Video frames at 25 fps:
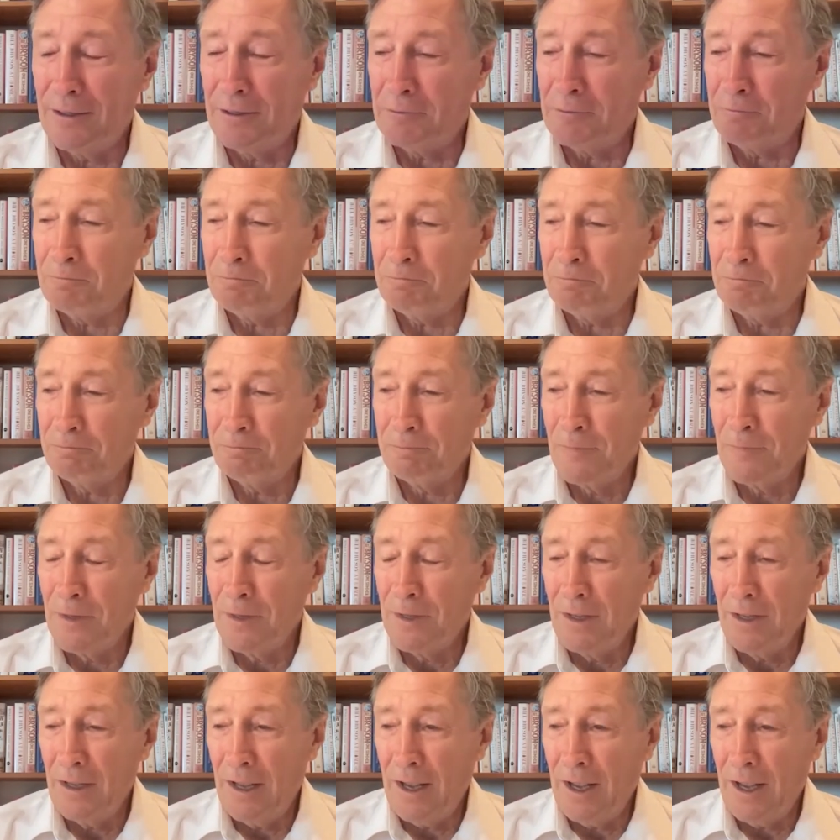Mm-hmm. Um,
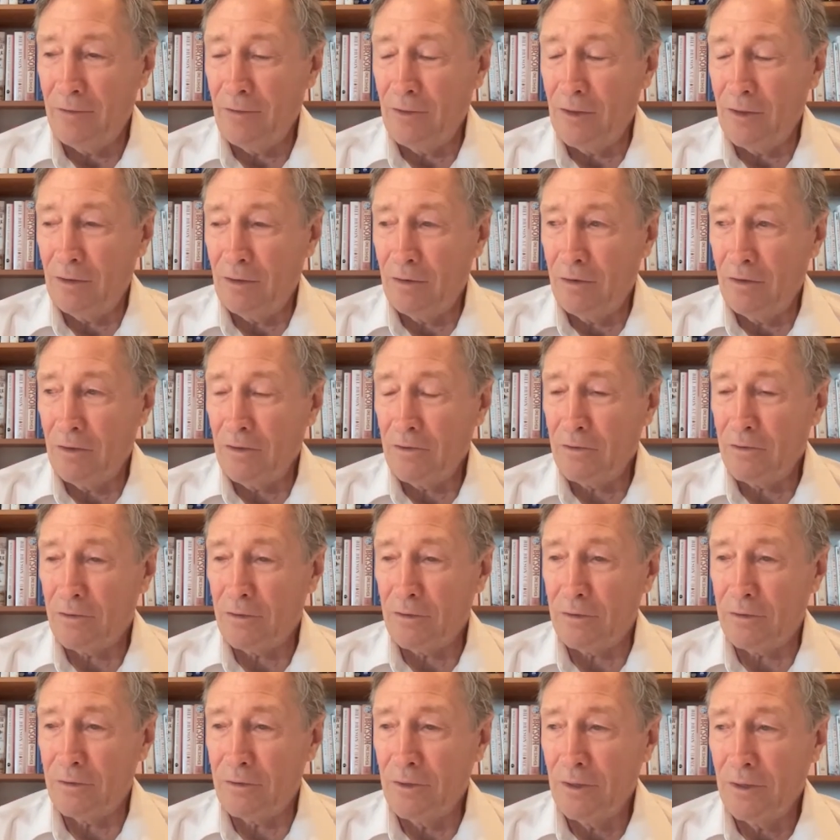and then
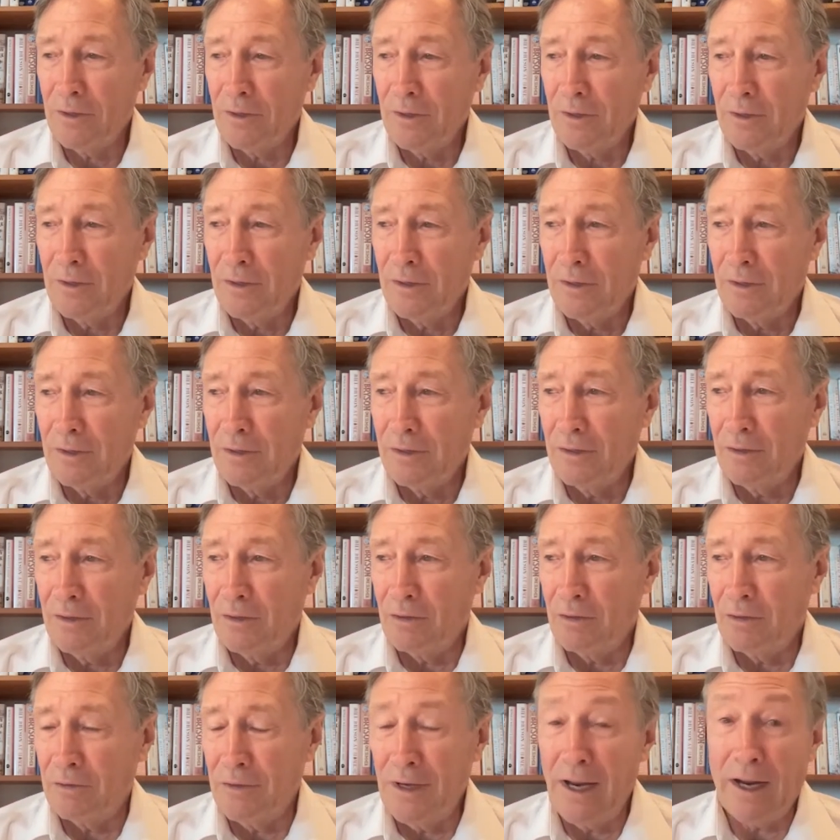also, you
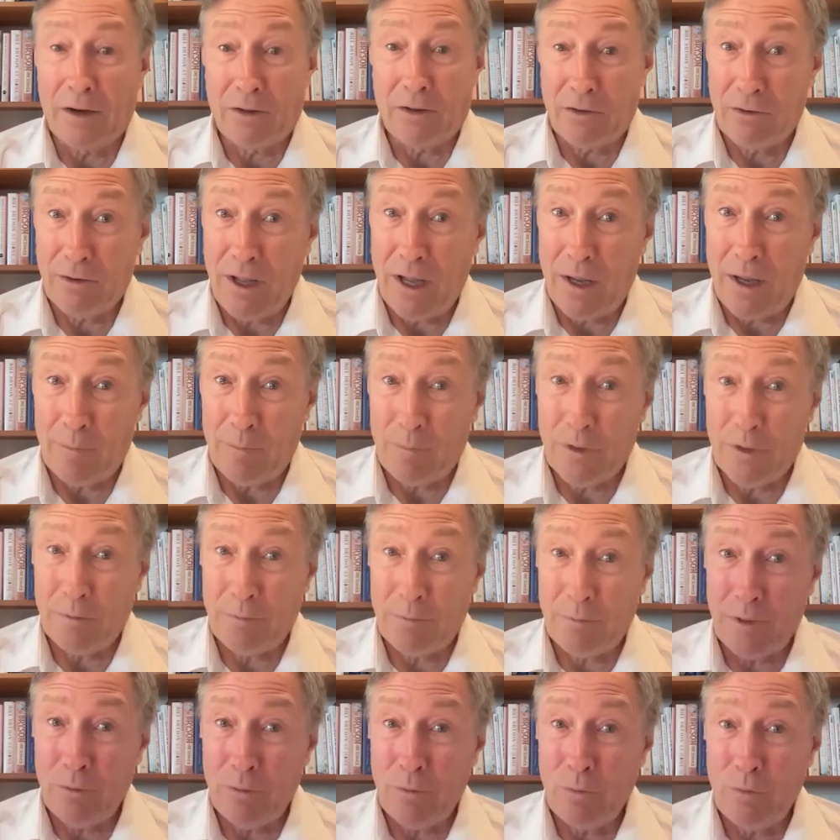know, next steps.
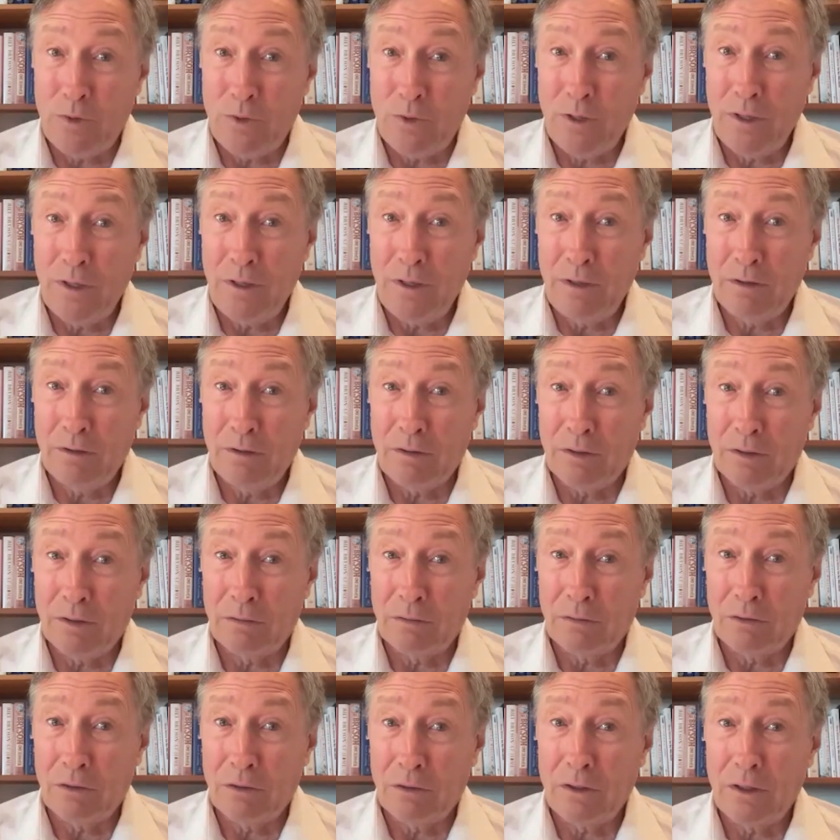I mean, we
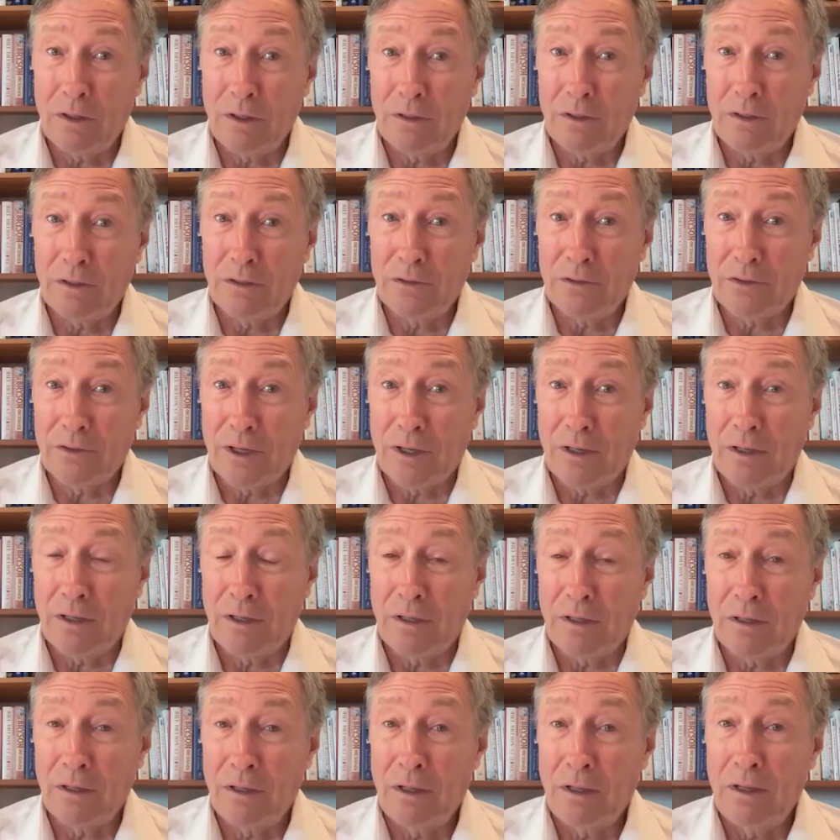are looking to
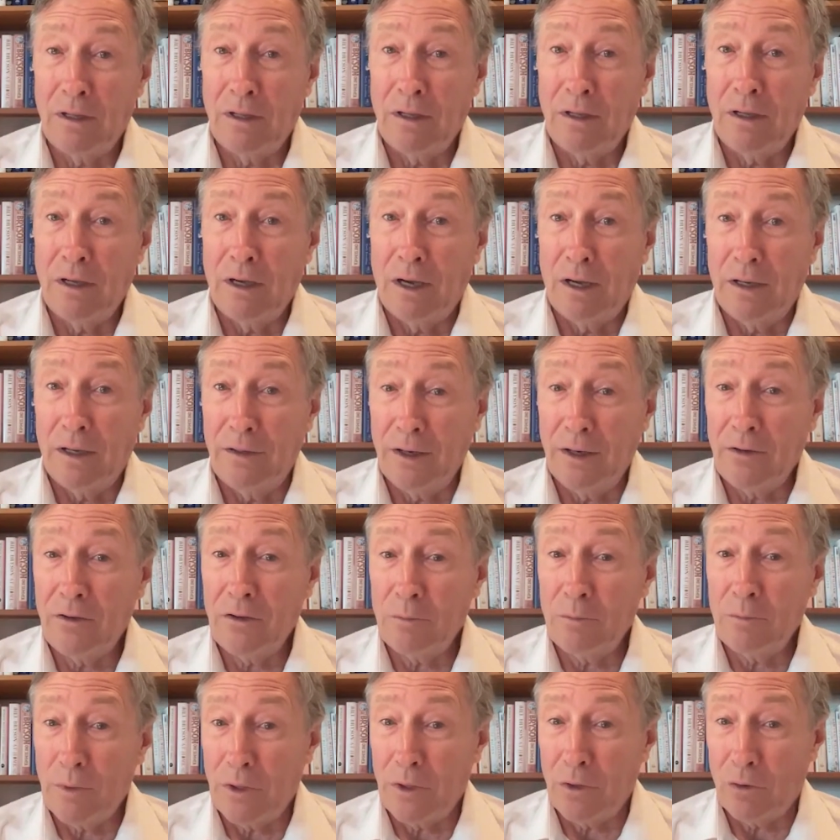sell
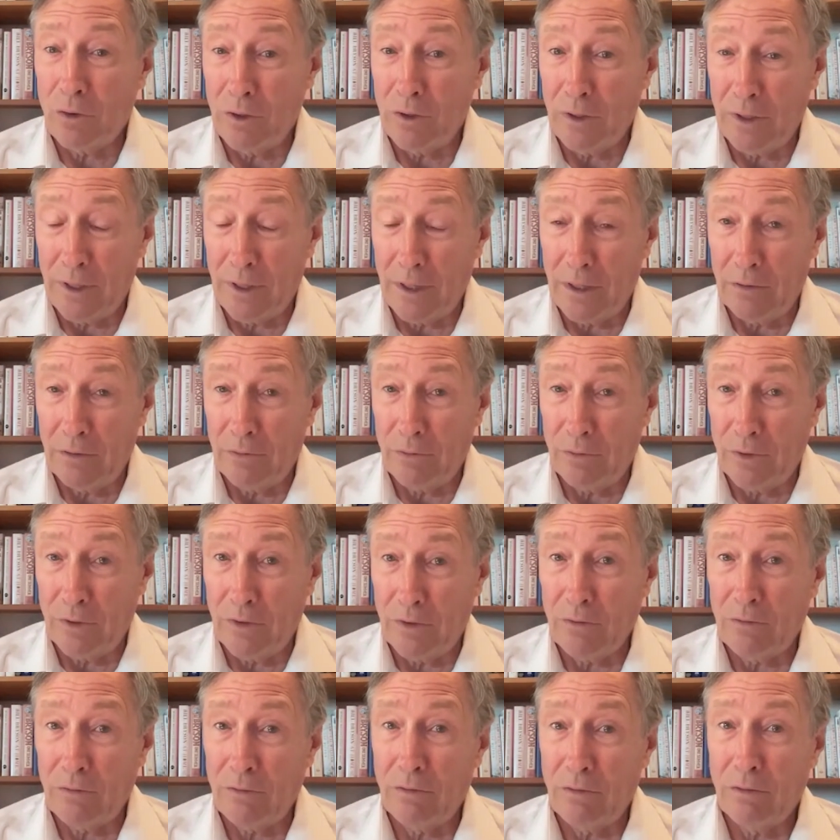another minority
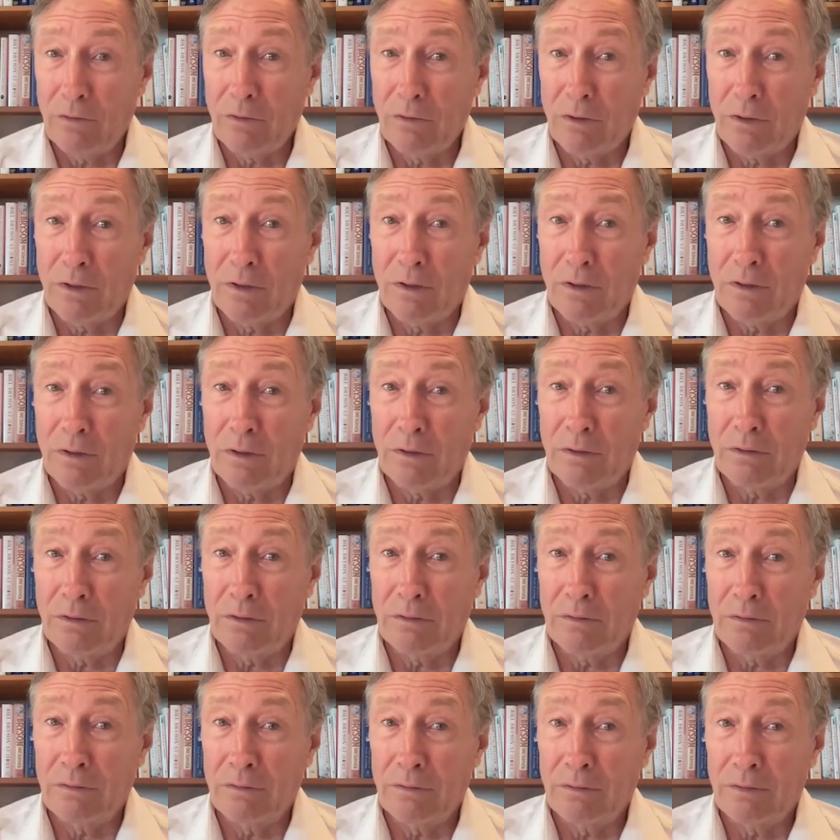interest, uh,
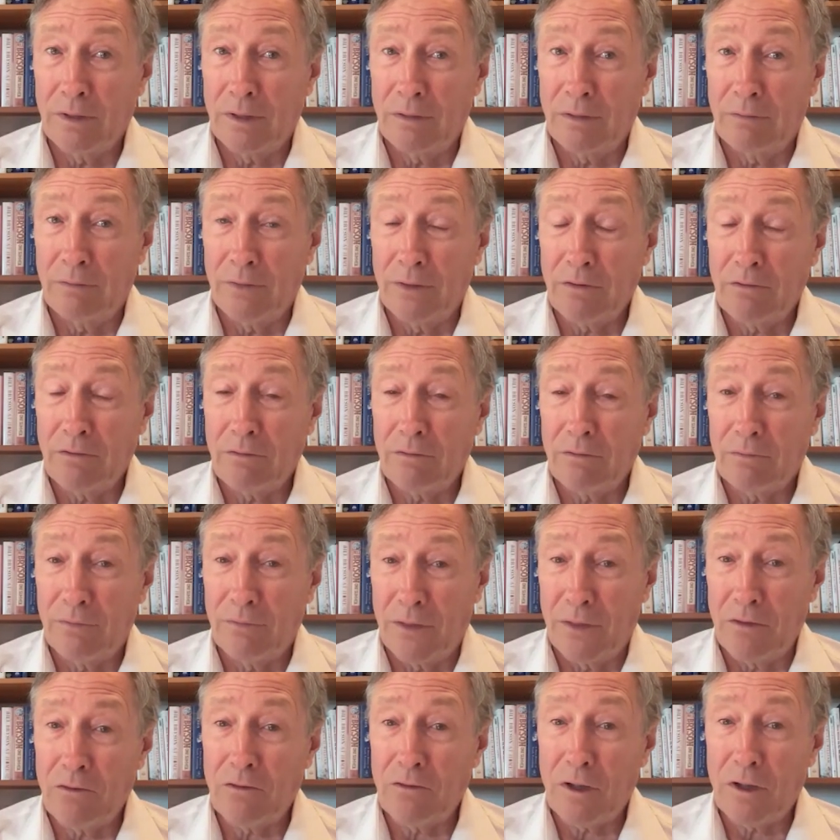and
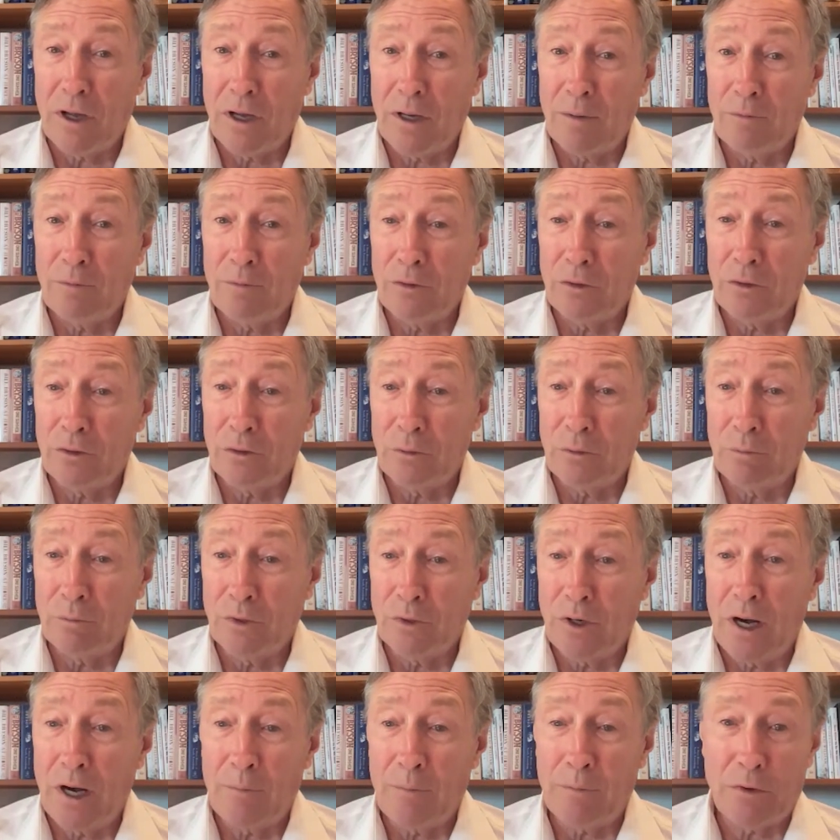this this time to
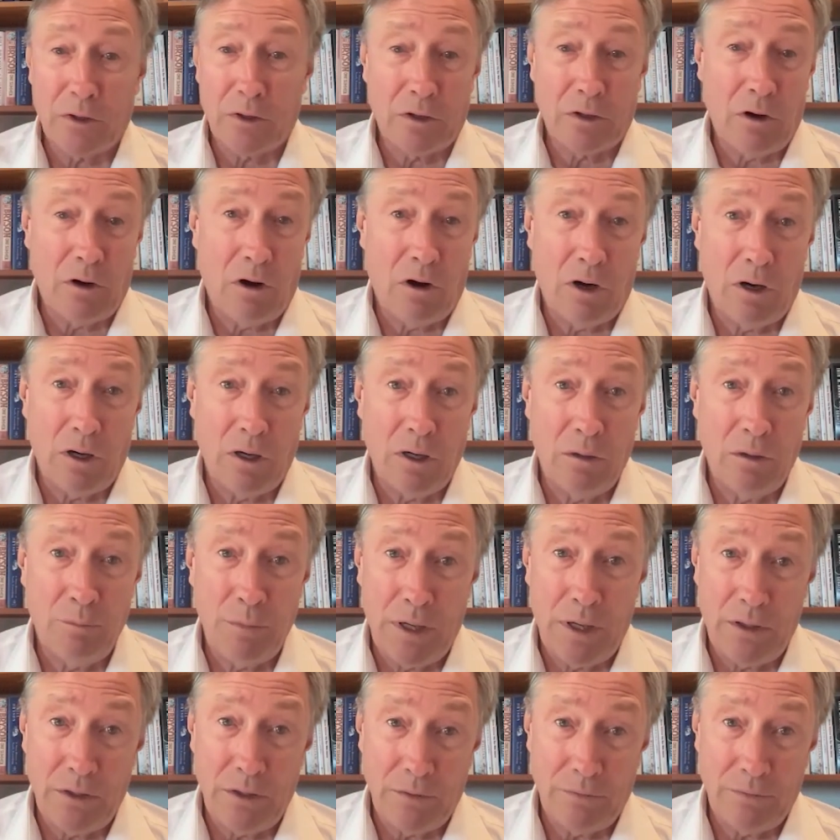perhaps a car
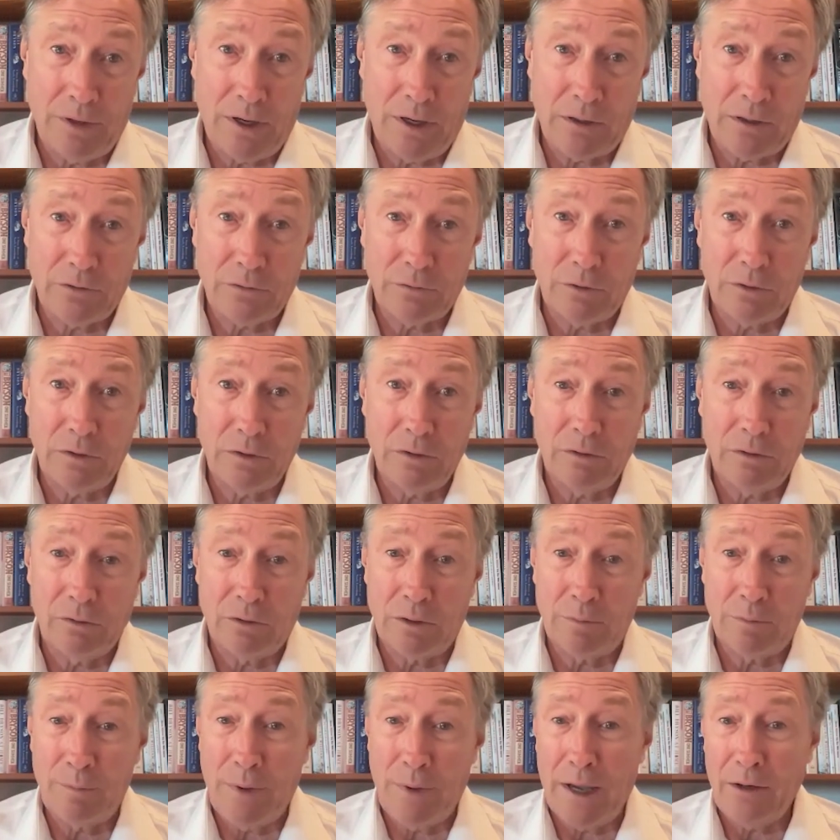manufacturer
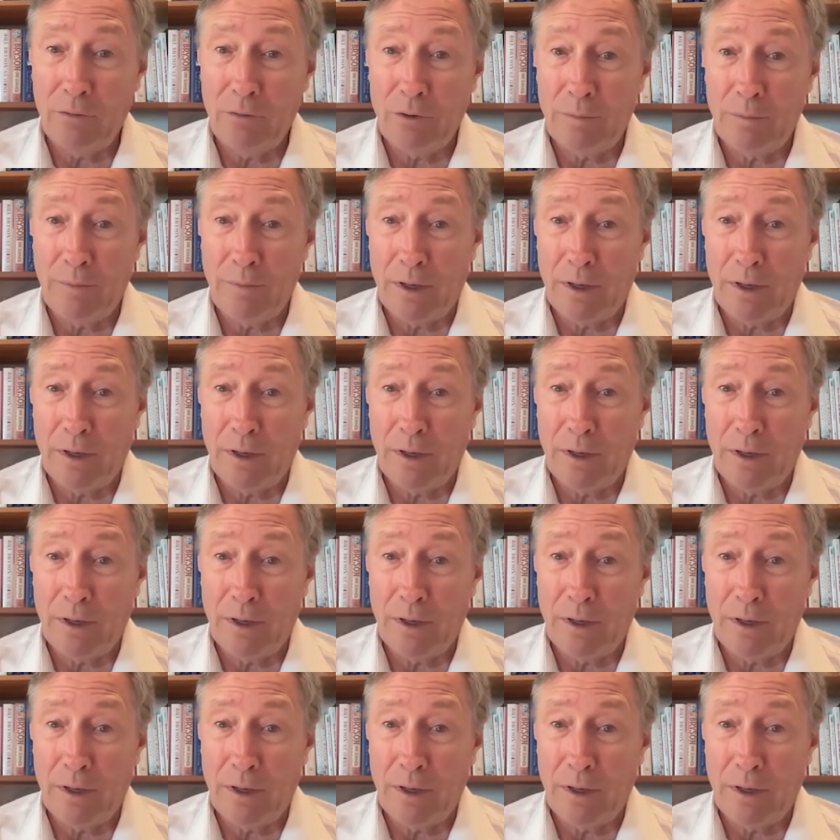or a battery